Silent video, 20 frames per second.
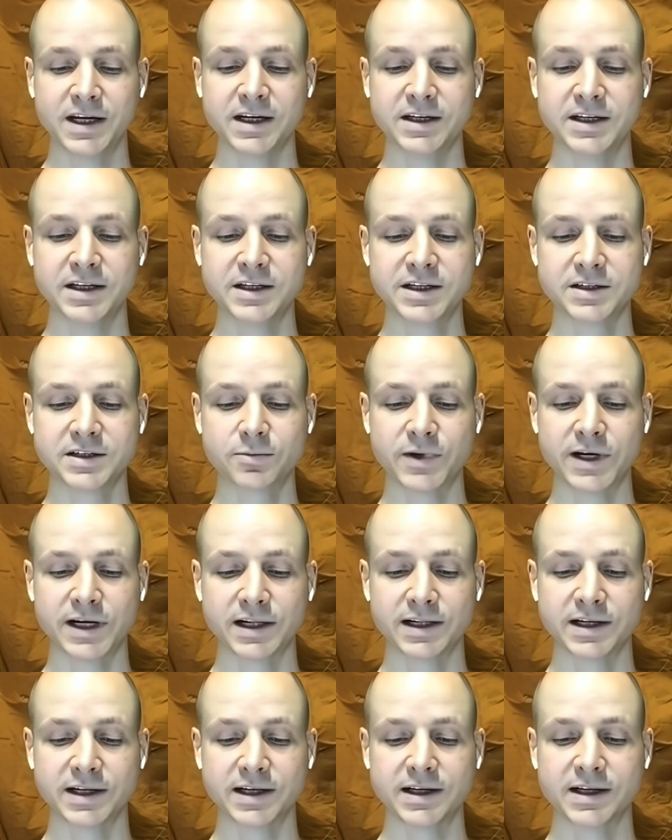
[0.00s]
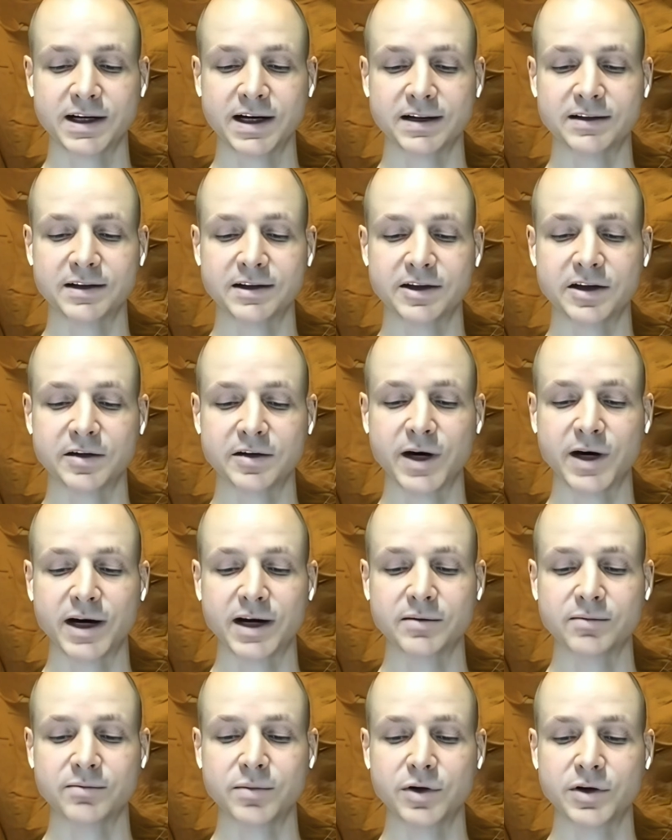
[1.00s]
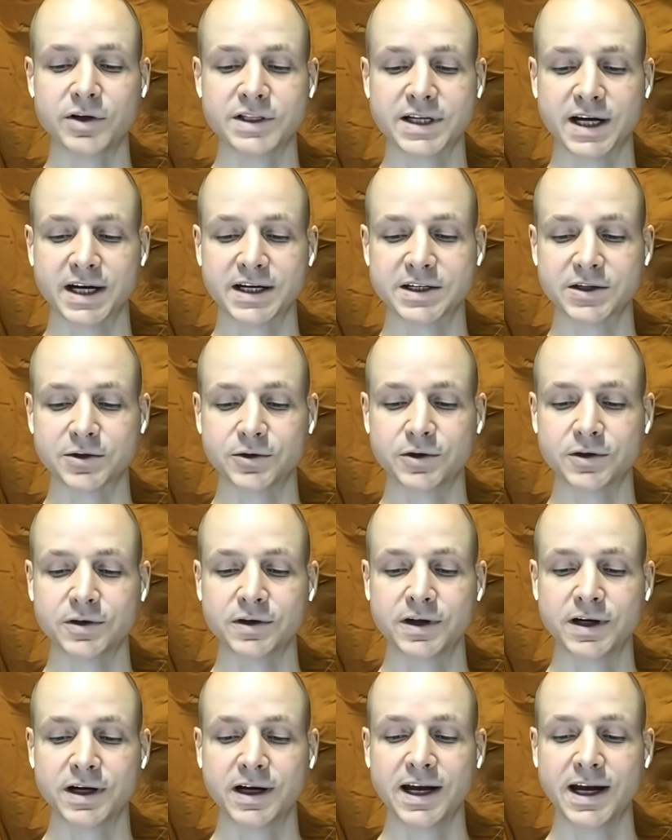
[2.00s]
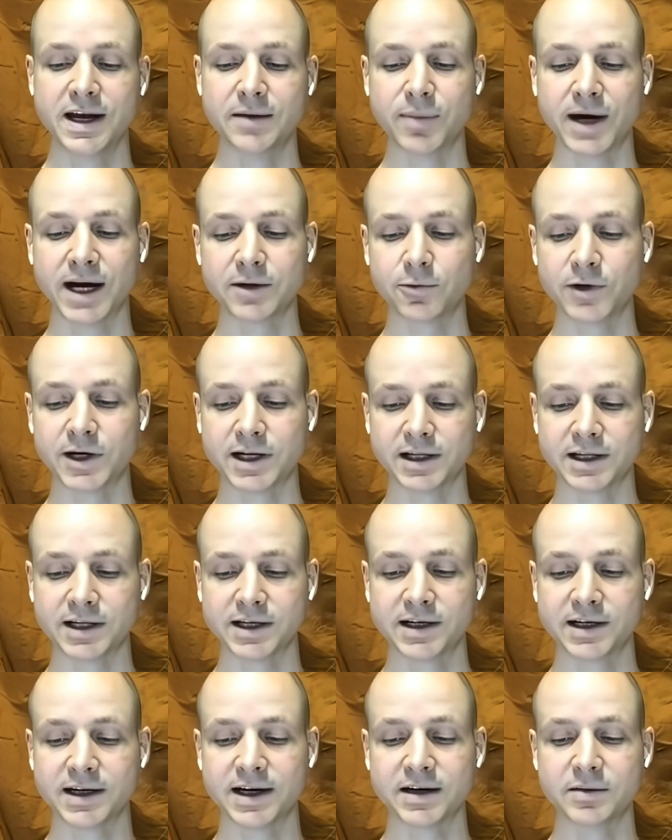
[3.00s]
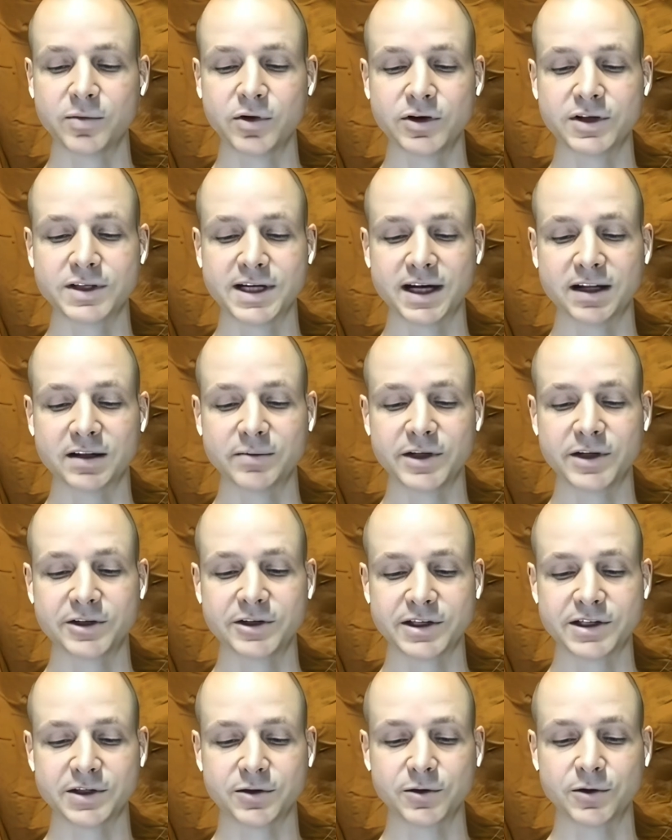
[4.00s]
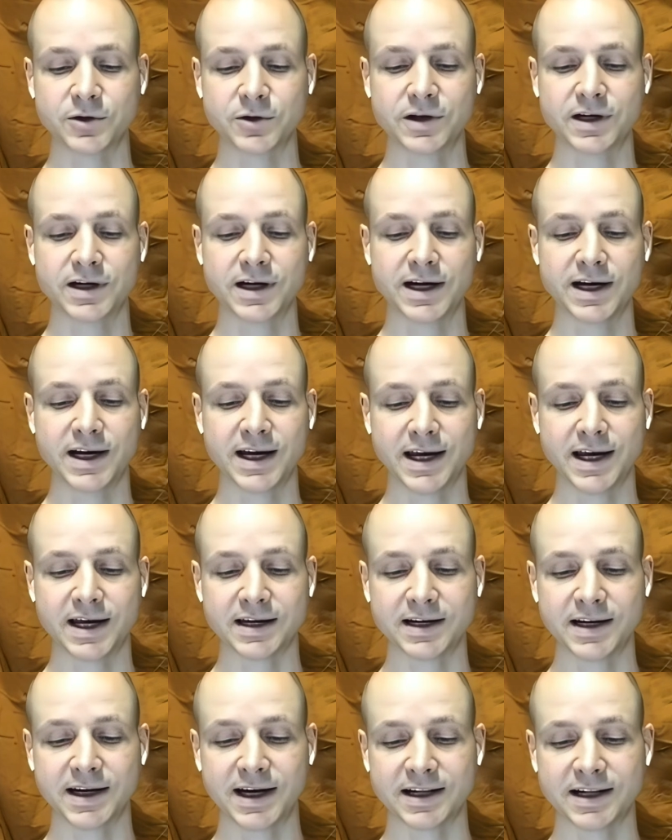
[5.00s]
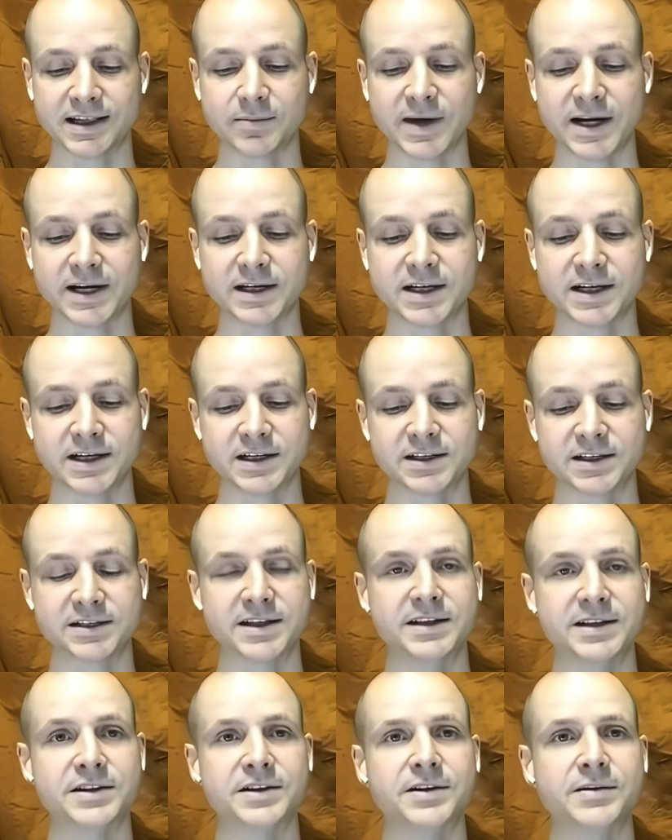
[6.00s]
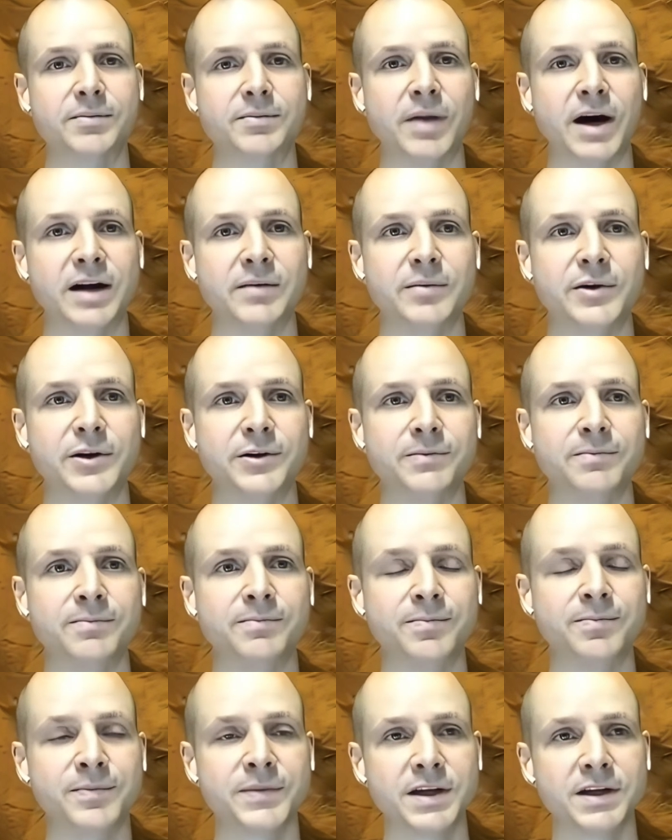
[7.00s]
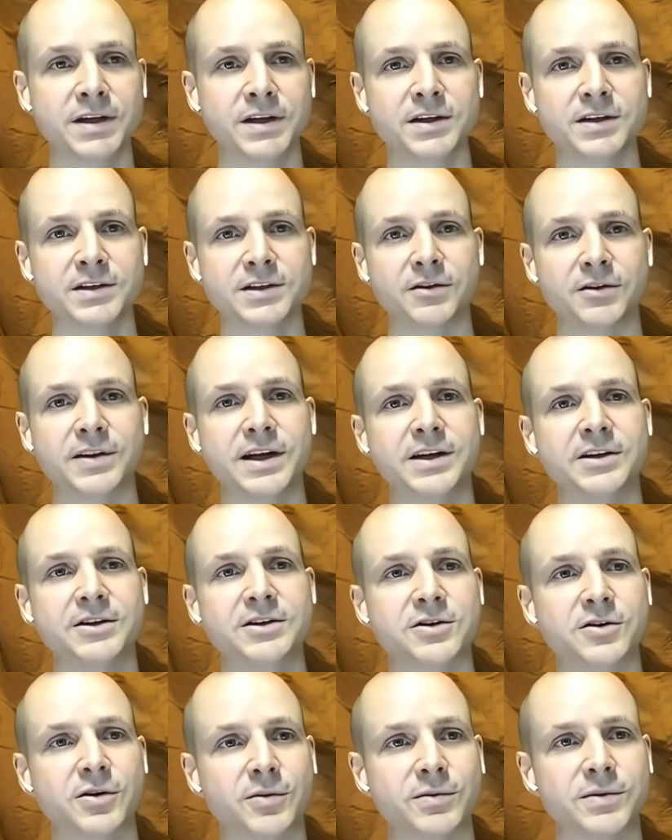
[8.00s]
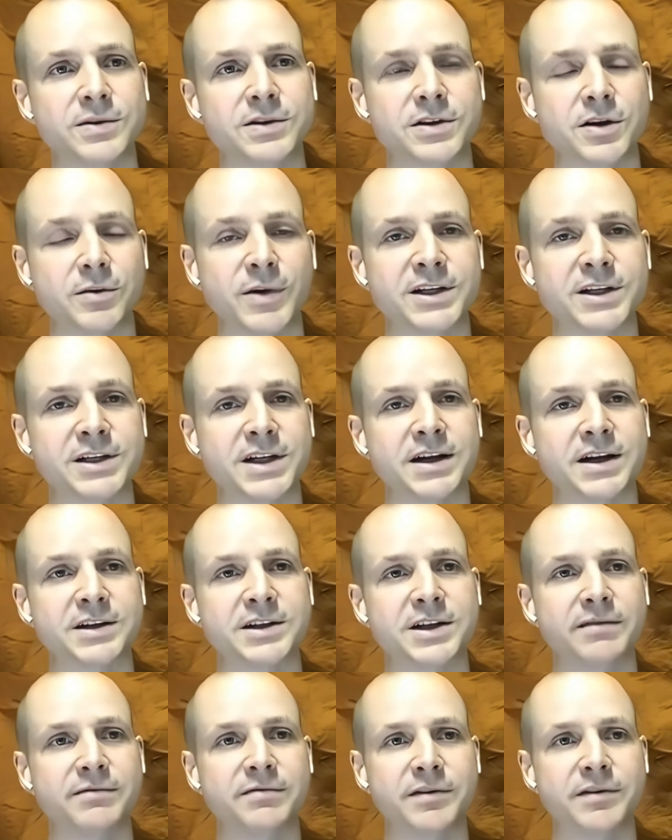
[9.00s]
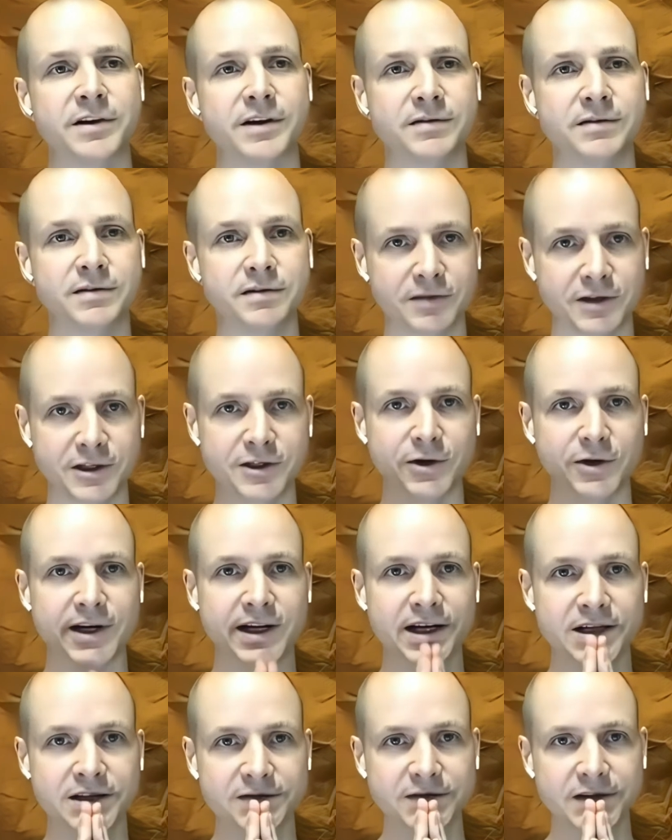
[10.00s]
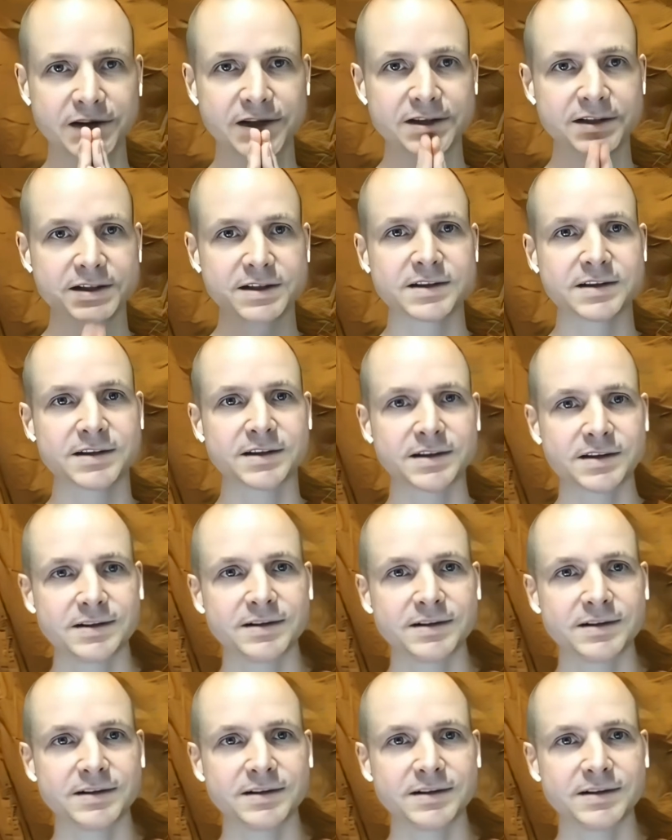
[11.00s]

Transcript: He teaches weekly at the nearby Buddhist high school and biweekly at a Buddhist elementary school and at the meditation center, Bonbon. So thank you so, so much, Than Ajahn, for, for joining us for this.